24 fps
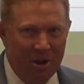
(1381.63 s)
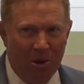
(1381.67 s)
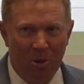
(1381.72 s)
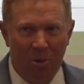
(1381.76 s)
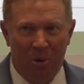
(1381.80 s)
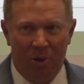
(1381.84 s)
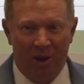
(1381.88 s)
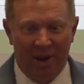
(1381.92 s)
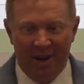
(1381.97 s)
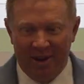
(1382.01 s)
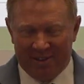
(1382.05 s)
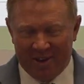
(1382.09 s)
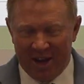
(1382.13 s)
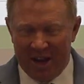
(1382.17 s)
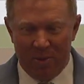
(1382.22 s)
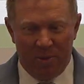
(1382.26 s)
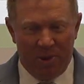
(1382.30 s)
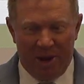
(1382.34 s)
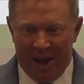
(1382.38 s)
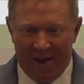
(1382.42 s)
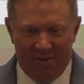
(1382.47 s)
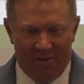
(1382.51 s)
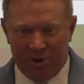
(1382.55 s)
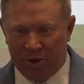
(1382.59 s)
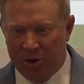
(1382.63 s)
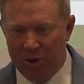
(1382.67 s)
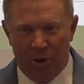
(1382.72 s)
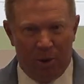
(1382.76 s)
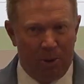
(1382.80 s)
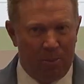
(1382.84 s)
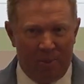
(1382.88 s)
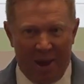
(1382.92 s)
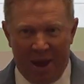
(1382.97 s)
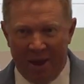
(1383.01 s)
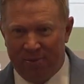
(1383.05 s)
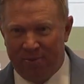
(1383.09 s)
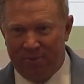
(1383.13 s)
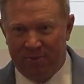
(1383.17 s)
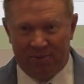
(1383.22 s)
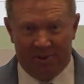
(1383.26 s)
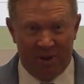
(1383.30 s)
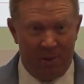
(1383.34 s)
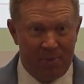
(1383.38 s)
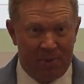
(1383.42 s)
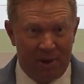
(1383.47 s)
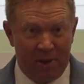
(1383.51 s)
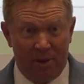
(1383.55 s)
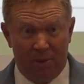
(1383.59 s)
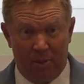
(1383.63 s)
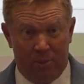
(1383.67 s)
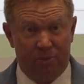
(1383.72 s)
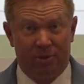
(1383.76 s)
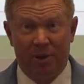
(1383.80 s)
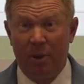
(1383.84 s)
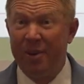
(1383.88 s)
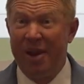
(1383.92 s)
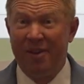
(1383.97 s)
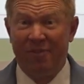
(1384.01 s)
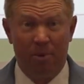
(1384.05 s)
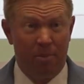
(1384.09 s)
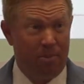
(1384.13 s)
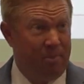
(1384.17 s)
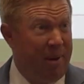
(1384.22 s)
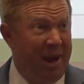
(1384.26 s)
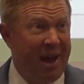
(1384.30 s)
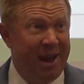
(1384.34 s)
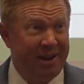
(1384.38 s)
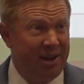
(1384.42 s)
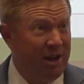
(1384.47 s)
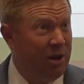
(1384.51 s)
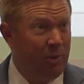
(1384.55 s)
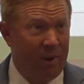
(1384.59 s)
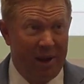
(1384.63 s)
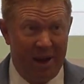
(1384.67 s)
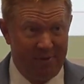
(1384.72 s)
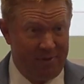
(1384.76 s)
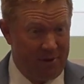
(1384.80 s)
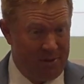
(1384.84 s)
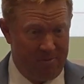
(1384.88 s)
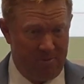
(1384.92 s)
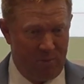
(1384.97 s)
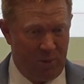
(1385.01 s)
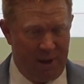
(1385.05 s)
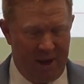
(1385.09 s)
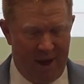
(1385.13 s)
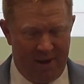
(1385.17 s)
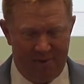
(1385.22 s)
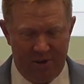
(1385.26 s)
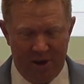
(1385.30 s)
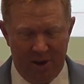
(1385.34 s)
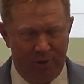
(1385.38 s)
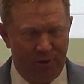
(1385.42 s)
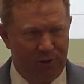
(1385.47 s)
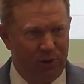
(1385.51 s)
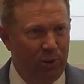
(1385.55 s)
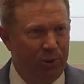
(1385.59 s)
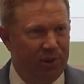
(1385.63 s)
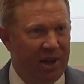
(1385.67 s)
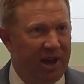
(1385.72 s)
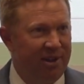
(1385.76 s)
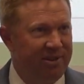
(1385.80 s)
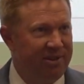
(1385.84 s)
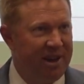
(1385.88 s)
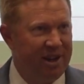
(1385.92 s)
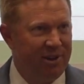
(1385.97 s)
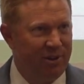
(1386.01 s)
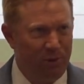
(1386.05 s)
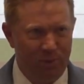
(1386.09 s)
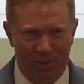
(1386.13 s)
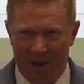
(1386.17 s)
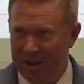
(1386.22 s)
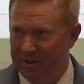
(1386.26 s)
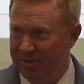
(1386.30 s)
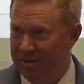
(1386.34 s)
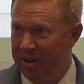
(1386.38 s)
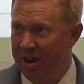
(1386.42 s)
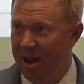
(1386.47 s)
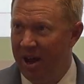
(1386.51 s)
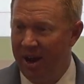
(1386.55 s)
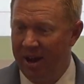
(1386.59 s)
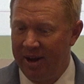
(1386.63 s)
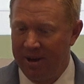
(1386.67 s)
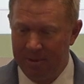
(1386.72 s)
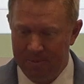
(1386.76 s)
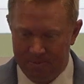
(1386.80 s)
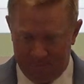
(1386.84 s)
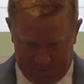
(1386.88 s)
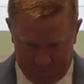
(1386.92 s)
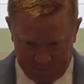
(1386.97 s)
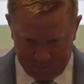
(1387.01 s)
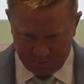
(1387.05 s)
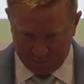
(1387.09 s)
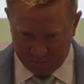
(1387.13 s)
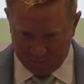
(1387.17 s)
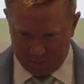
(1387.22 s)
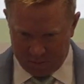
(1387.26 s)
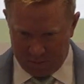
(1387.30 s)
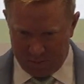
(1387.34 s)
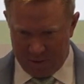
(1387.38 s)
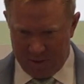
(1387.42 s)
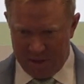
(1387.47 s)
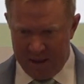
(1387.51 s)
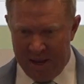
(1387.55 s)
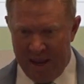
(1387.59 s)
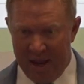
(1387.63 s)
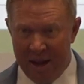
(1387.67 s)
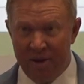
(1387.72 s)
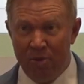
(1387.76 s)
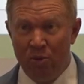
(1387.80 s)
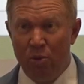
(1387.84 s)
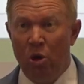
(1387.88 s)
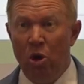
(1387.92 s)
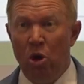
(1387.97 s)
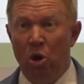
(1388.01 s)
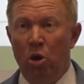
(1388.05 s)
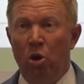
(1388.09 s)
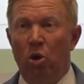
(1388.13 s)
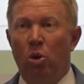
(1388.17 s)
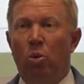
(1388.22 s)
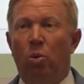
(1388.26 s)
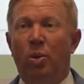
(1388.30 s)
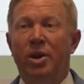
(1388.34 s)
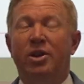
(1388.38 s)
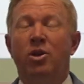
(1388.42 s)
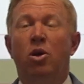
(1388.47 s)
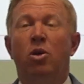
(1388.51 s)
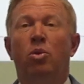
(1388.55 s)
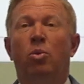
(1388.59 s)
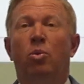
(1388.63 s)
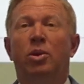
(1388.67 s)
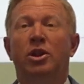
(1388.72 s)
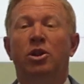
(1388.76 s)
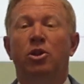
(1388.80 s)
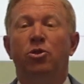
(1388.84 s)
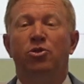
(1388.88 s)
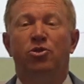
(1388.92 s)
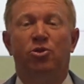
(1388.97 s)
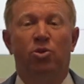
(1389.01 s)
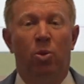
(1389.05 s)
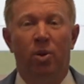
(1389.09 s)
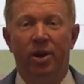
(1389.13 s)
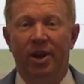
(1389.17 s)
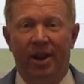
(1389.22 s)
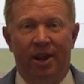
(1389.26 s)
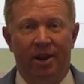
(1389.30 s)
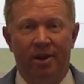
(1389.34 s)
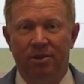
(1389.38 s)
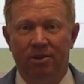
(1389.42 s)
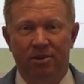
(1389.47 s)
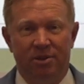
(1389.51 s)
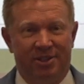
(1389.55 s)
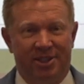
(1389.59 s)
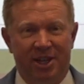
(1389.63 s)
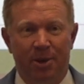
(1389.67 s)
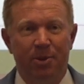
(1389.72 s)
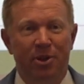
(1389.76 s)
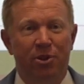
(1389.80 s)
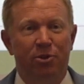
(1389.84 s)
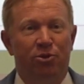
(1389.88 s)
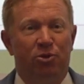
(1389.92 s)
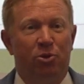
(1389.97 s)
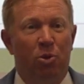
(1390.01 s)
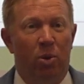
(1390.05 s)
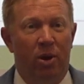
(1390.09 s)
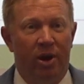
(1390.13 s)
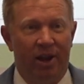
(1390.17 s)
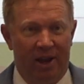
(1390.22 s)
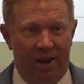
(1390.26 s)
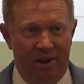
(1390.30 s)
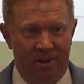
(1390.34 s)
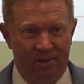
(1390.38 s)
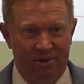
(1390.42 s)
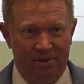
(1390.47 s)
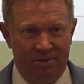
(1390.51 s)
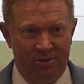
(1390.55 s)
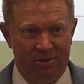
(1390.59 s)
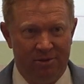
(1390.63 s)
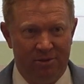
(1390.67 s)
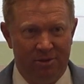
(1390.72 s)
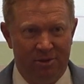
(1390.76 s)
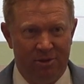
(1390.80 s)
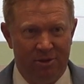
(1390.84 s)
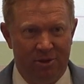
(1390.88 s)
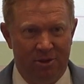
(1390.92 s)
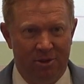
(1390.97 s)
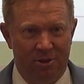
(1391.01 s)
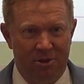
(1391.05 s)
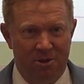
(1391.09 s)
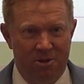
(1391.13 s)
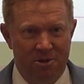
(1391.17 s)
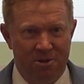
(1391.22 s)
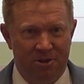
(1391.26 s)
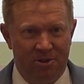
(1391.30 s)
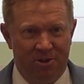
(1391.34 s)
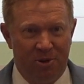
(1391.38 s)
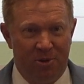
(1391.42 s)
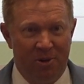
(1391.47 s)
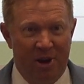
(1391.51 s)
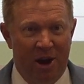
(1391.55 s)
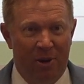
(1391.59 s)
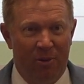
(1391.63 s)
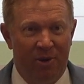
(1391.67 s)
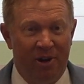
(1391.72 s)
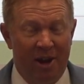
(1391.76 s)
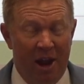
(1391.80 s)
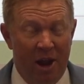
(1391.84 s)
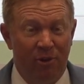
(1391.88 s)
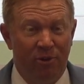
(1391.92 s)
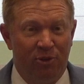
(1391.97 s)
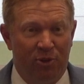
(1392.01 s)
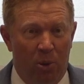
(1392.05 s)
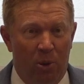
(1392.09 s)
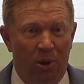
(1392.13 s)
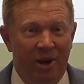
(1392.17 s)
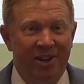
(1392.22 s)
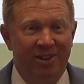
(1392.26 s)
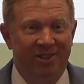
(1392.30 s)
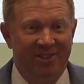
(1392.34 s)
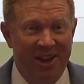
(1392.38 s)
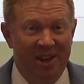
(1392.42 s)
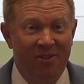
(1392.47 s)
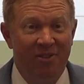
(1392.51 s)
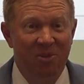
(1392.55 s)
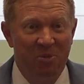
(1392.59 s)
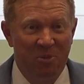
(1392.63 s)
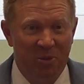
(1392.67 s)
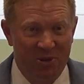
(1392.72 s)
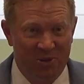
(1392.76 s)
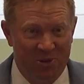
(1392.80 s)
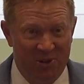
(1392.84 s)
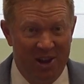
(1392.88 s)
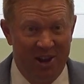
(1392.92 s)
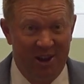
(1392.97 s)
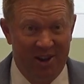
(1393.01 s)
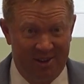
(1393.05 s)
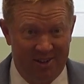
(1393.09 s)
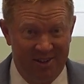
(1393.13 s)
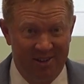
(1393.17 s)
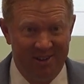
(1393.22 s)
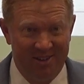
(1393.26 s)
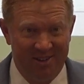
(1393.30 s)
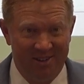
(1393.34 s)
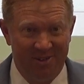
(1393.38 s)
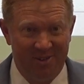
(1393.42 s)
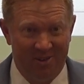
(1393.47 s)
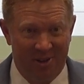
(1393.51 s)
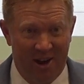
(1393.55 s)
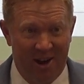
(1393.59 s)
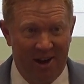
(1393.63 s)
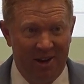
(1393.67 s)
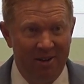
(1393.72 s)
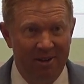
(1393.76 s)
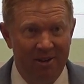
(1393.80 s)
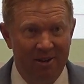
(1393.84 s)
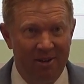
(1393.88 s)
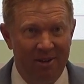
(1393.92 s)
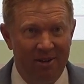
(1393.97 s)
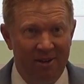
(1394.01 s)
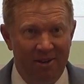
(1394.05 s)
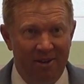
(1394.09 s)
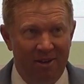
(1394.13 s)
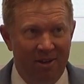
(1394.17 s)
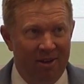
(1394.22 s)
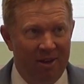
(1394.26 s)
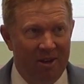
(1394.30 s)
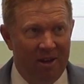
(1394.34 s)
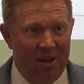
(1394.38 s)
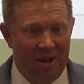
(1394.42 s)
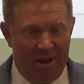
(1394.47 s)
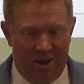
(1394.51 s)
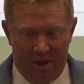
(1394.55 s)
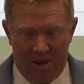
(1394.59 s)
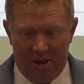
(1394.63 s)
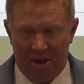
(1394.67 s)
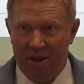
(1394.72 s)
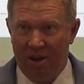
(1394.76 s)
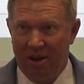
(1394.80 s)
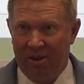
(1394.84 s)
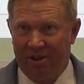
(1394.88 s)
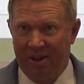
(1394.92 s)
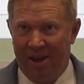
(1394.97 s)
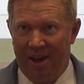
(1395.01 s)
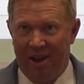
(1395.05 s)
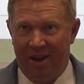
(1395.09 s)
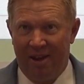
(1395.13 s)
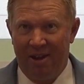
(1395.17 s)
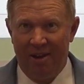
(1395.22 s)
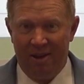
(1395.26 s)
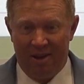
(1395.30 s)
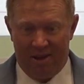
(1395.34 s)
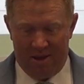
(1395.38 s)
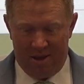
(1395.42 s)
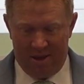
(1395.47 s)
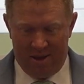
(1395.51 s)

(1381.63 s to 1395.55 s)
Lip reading: Well, anytime we have a good or bad something, say we have a bad year, we have another 2008, 2009, and we lose 20. Let's say we lose 20. So now we're down 27%, right? Okay.